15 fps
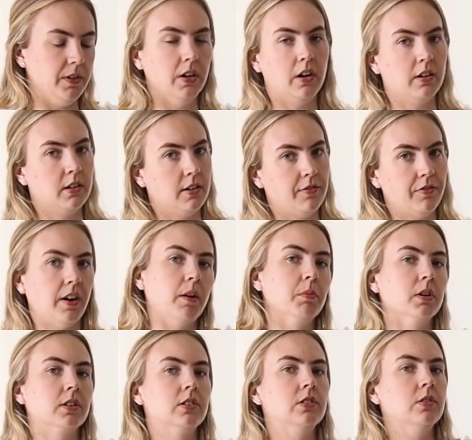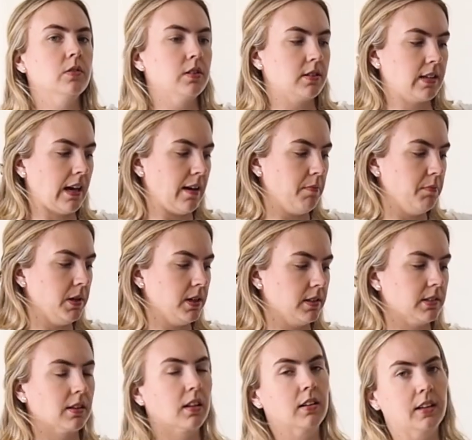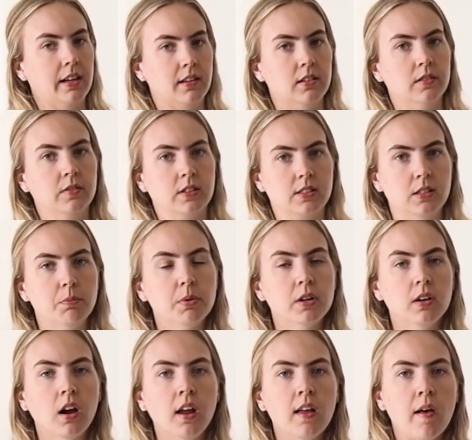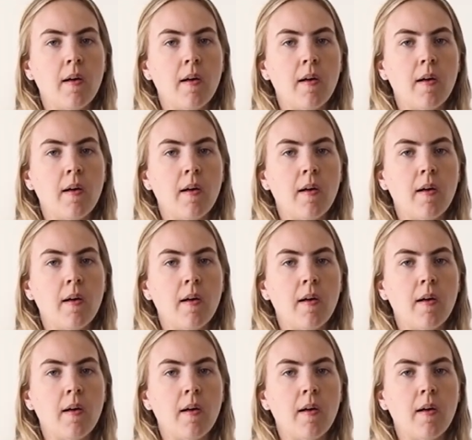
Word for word: not enough fabric to do this hem because of the length of the zipper.